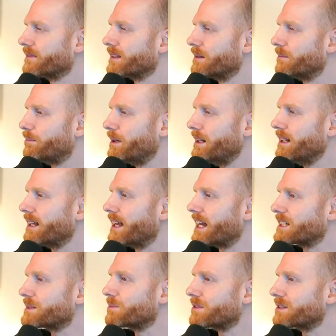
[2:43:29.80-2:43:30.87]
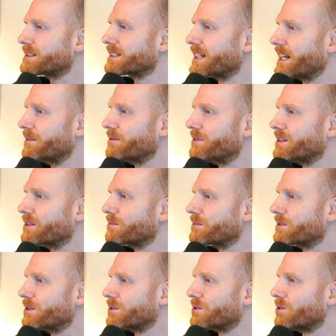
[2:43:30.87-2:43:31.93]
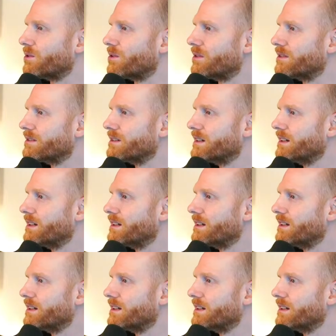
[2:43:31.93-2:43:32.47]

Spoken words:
Building Xbox game with Godot.